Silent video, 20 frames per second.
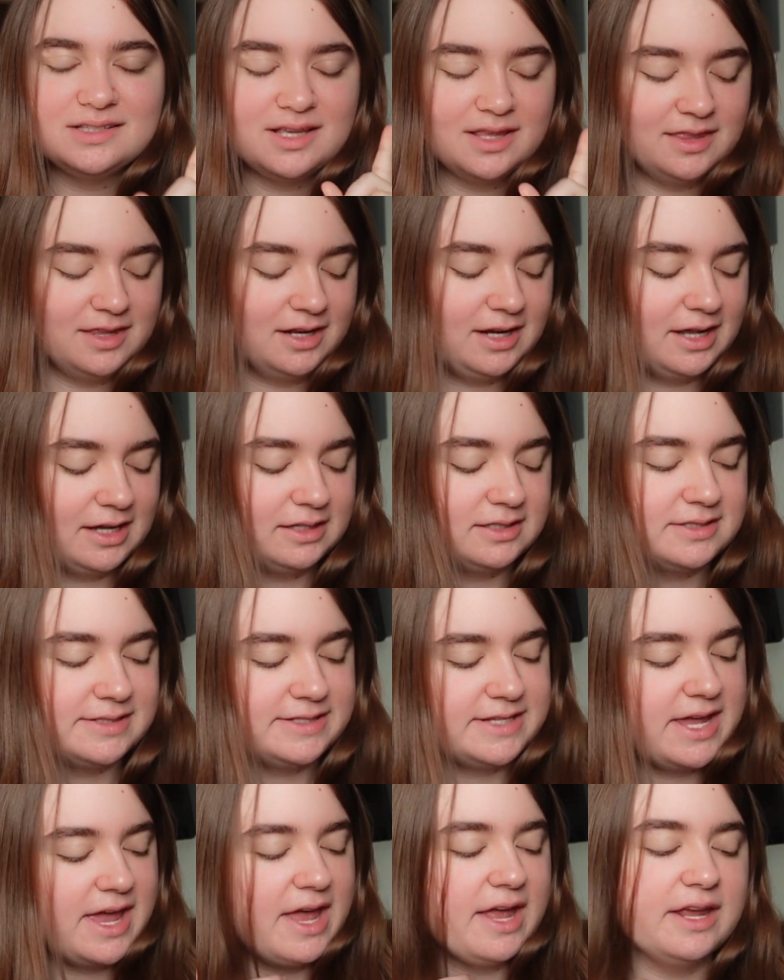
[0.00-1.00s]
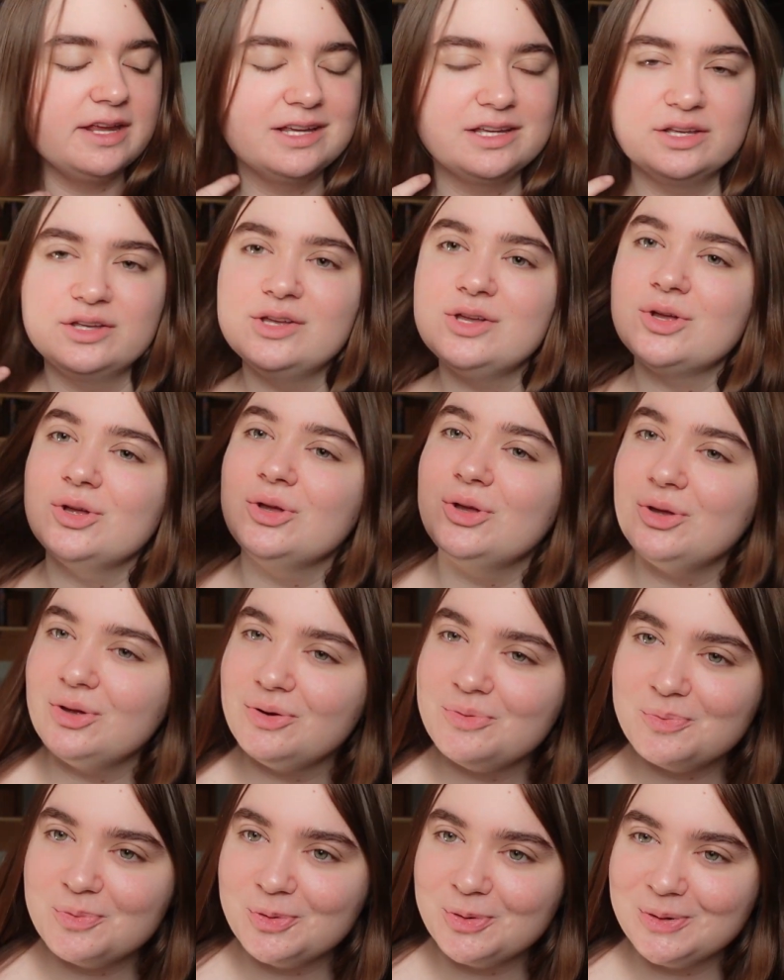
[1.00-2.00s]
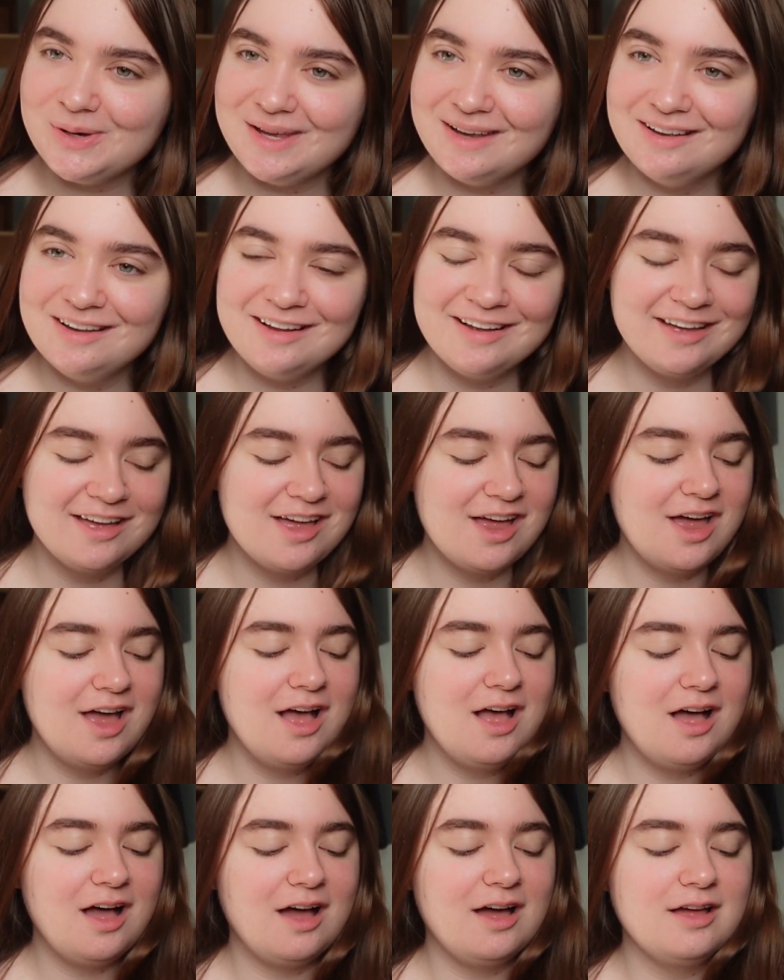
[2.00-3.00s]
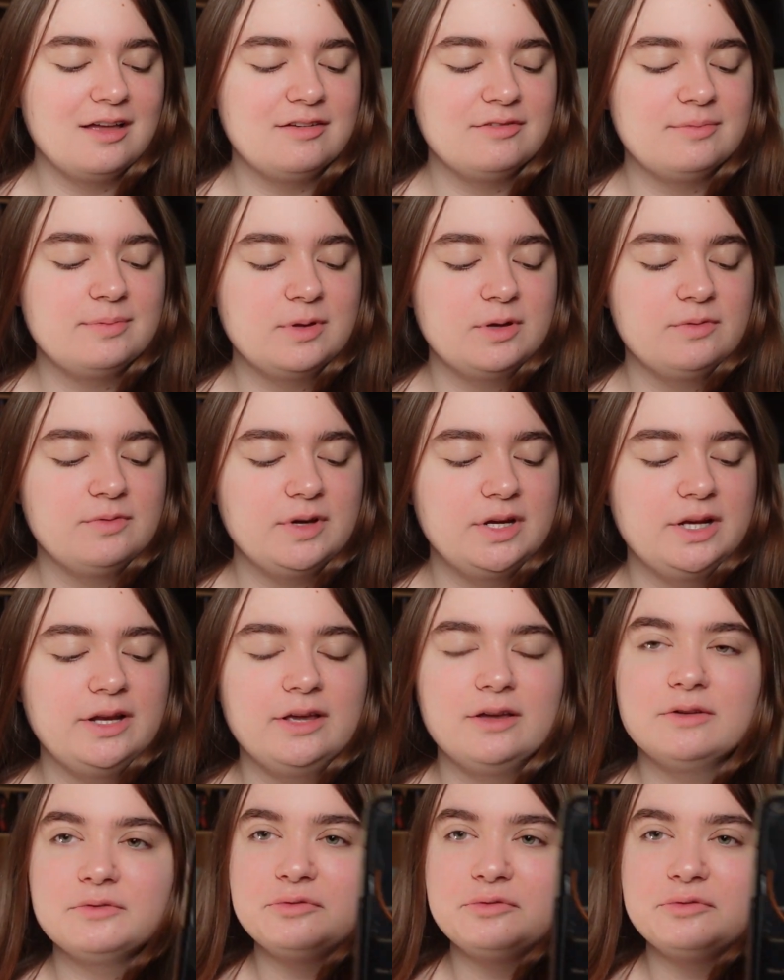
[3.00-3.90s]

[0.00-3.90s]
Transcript: the next day. Good morning. I've been reading